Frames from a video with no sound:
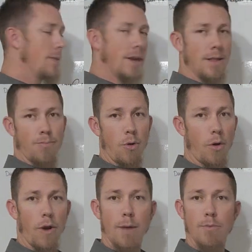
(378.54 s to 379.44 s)
In the
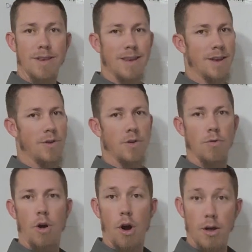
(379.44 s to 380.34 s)
program, we teach
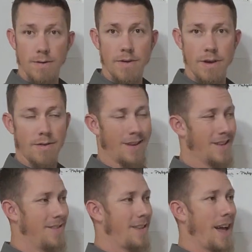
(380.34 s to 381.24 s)
you all of this
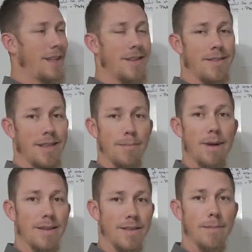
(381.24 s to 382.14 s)
exactly step
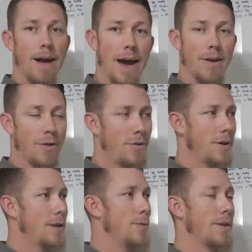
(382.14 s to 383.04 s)
by step how to do
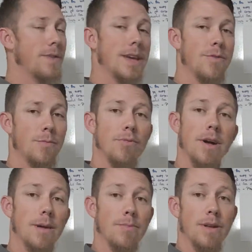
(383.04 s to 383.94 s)
it. We even give you plug
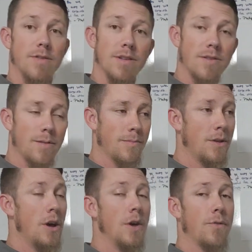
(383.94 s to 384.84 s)
and play systems
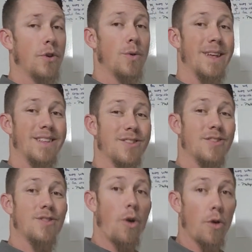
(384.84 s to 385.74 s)
for you to get
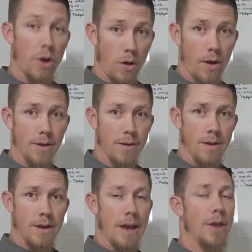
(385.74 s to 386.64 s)
started on,
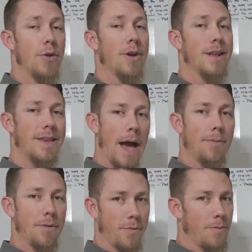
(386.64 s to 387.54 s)
and you can adapt
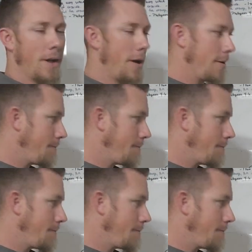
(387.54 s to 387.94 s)
it from there.